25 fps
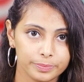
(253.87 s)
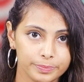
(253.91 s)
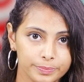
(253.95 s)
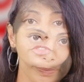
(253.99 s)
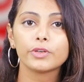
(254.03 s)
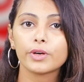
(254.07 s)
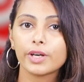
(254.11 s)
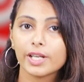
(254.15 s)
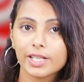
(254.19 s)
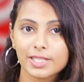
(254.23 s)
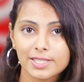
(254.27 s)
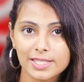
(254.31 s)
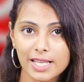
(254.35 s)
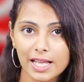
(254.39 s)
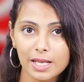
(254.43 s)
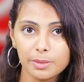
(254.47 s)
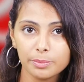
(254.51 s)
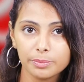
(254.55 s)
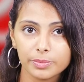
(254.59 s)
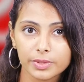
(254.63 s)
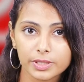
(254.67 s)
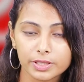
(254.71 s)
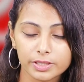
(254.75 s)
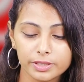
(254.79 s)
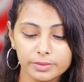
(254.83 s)
For
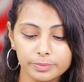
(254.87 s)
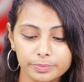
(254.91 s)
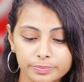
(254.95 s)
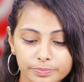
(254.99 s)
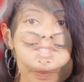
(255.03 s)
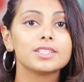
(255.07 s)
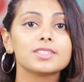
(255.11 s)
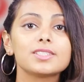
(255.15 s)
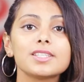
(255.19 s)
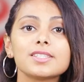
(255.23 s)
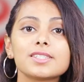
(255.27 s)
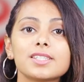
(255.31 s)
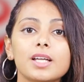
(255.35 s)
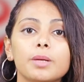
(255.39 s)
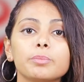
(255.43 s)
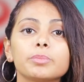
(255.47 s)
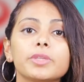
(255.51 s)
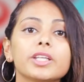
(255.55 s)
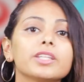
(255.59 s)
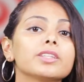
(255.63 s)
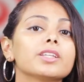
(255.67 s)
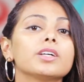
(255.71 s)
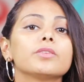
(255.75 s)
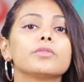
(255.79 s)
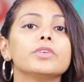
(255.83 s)
example, this is
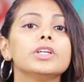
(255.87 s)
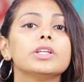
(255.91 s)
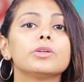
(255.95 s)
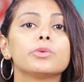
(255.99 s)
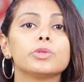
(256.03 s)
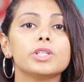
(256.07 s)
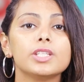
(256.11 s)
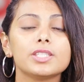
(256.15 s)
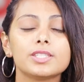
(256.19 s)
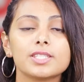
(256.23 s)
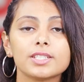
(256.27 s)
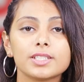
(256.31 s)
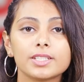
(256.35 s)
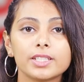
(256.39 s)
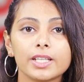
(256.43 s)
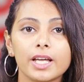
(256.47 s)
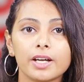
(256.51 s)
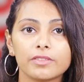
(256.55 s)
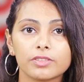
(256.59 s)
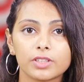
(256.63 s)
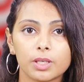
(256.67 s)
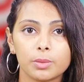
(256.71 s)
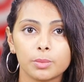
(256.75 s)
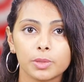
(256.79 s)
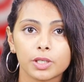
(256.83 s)
something that we recently
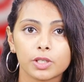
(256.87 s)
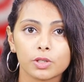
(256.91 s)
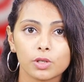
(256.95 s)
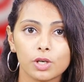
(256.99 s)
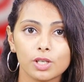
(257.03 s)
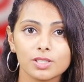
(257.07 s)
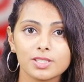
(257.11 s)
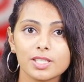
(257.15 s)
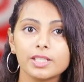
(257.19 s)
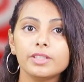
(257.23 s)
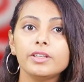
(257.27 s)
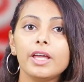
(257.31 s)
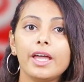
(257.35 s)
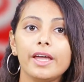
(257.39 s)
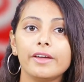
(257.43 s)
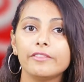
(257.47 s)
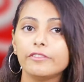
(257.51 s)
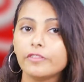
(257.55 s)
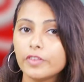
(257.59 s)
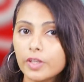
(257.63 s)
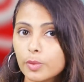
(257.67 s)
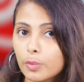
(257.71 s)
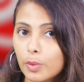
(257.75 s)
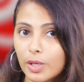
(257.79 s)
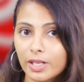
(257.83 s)
have come across and
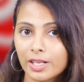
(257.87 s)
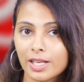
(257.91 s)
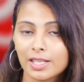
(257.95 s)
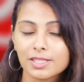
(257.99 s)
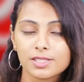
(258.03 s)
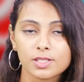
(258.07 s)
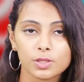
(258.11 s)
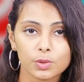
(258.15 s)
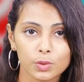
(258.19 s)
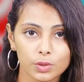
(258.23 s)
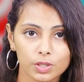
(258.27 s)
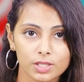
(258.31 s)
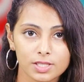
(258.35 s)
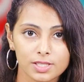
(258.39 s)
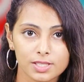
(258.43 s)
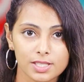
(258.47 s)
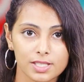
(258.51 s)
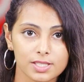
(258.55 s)
everyone has noticed